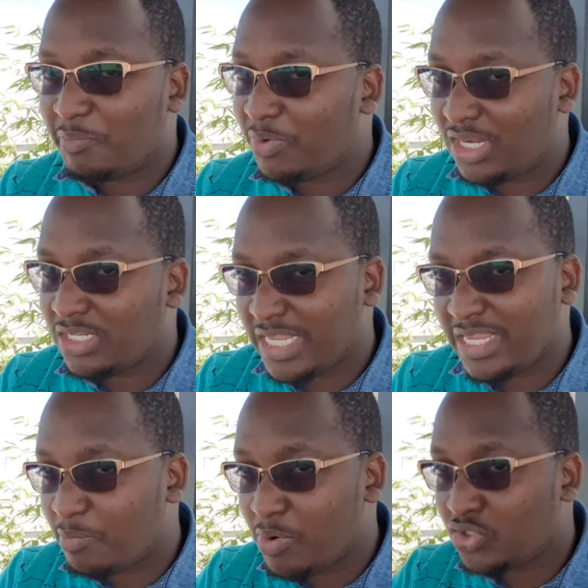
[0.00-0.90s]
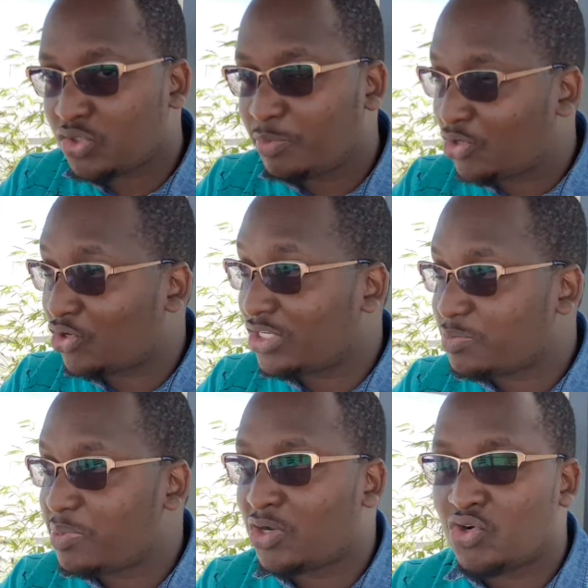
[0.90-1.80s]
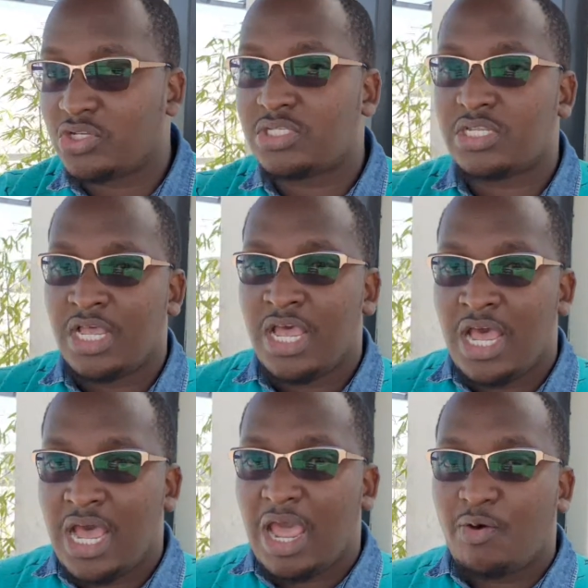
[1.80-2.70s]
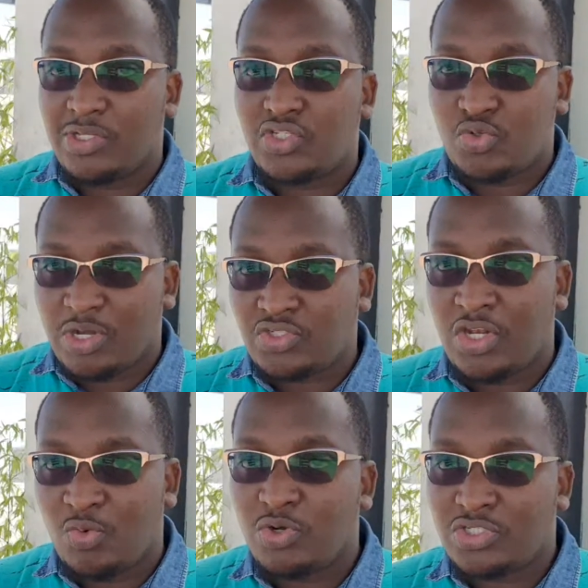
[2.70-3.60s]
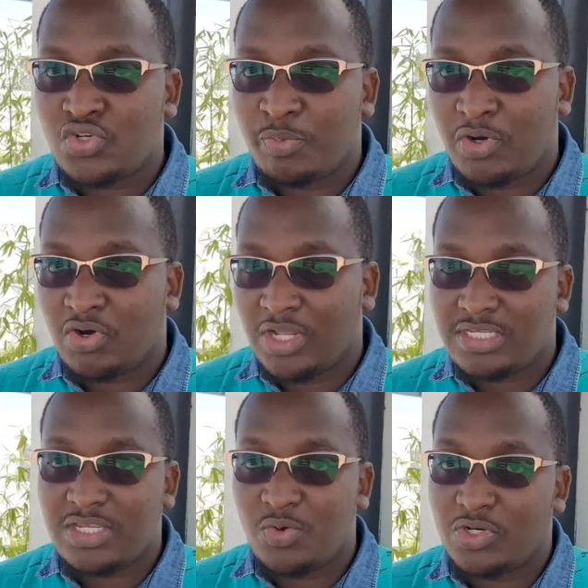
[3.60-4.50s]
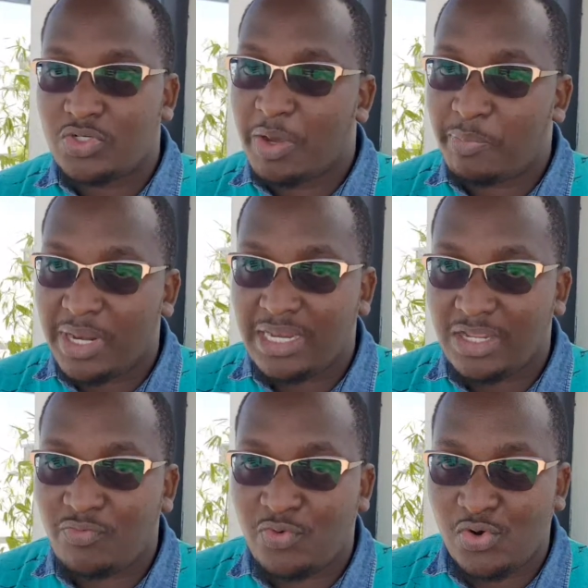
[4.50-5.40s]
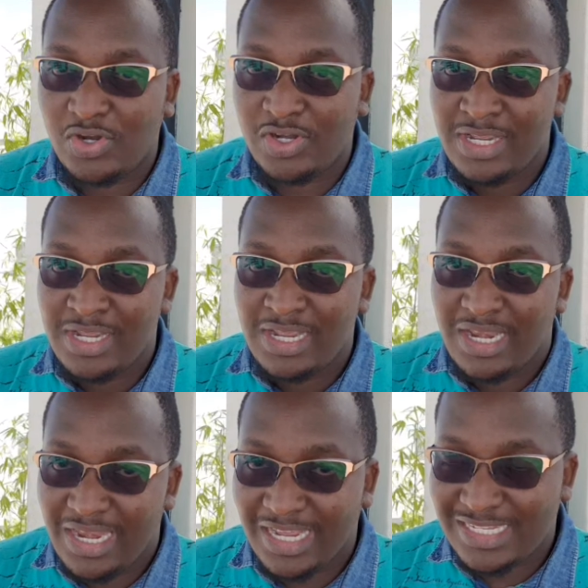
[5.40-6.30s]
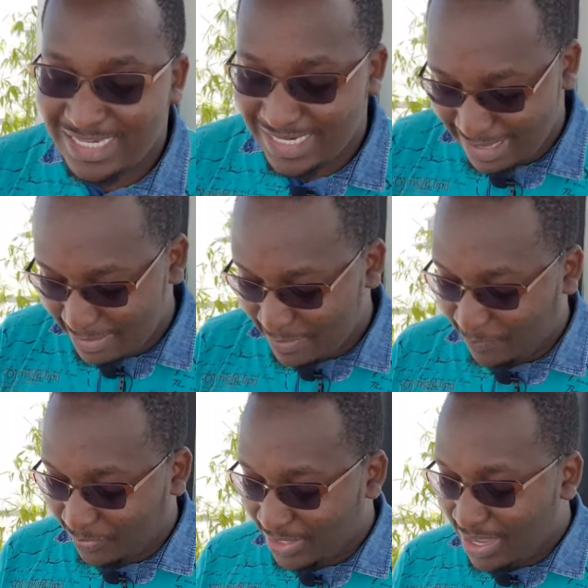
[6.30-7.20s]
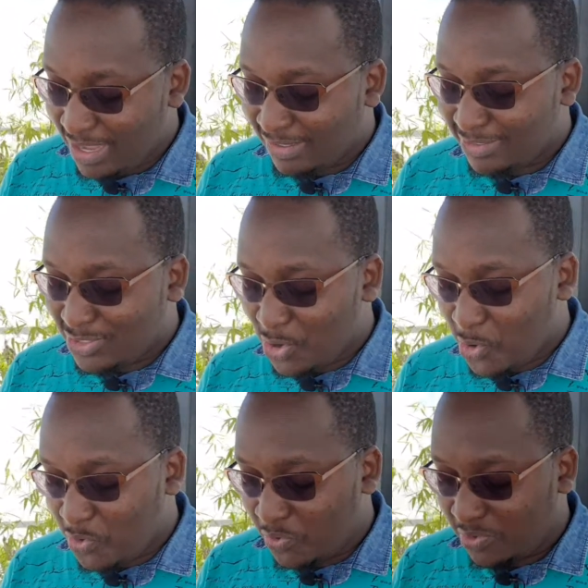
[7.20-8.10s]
really saying about tomorrow is because I want you to actually watch tomorrow and see what we are planning for next year. So